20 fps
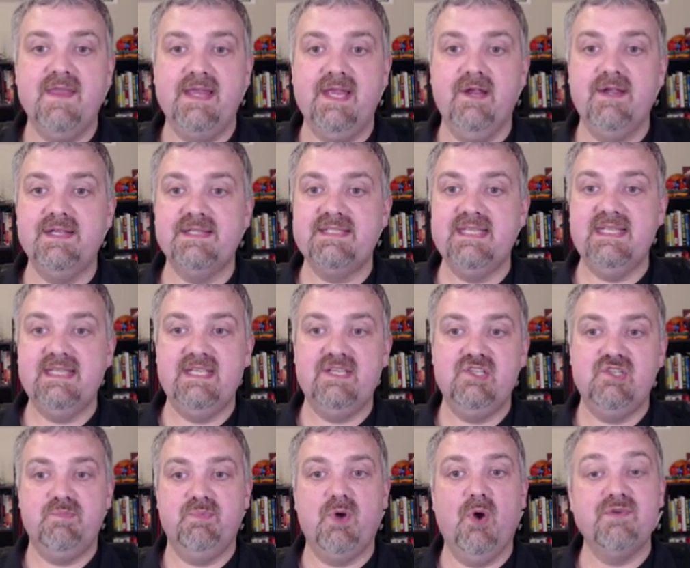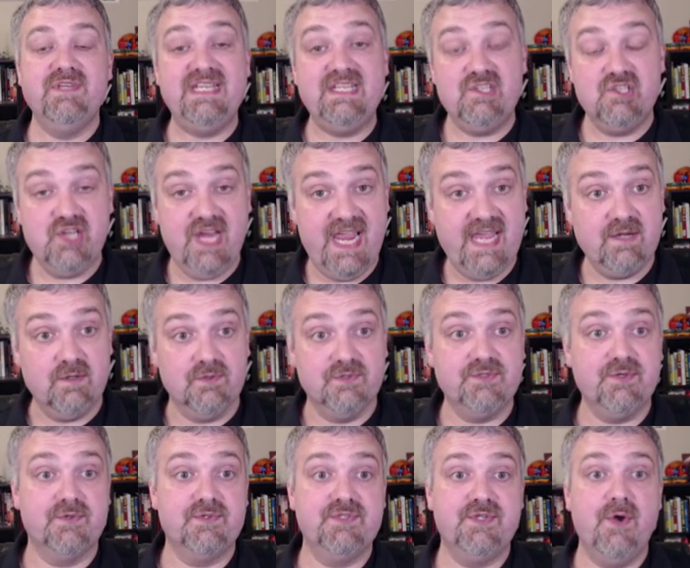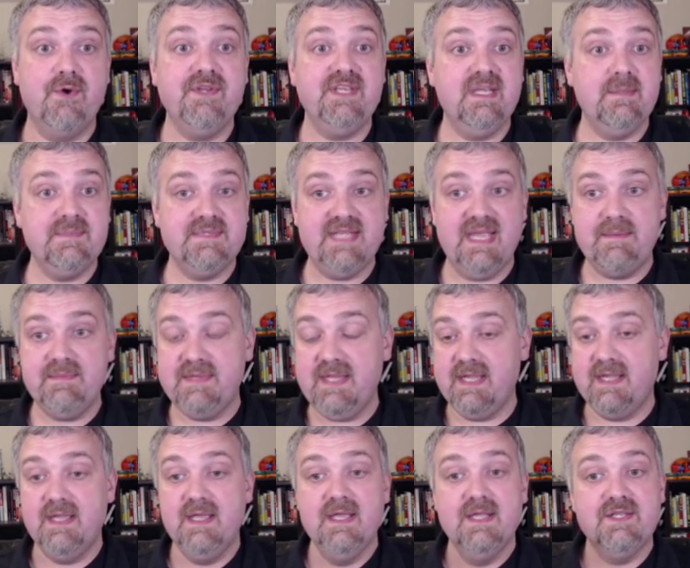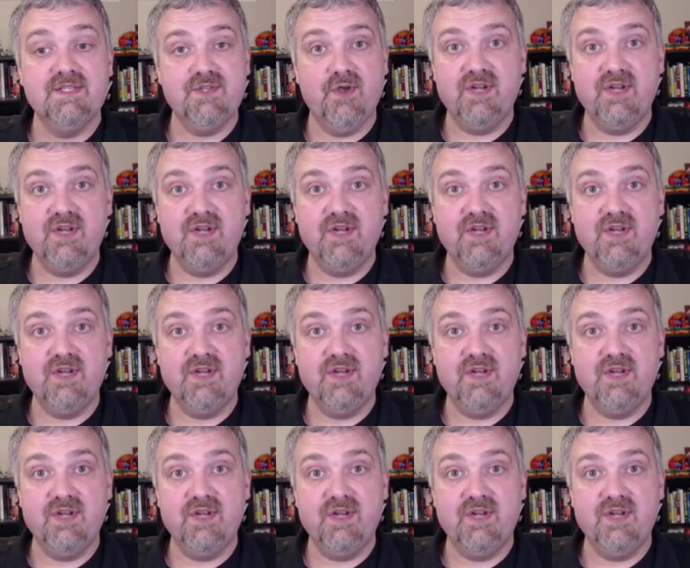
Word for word: And then here you see these protein channels. So sodium, same thing.